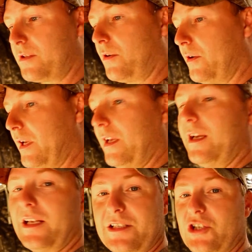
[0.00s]
So
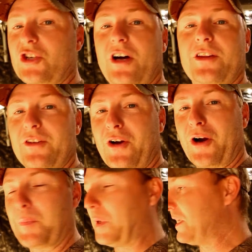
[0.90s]
it's a shot in the
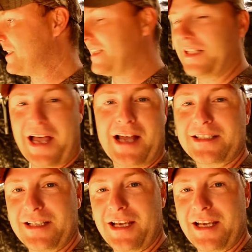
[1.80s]
dark, but it's the last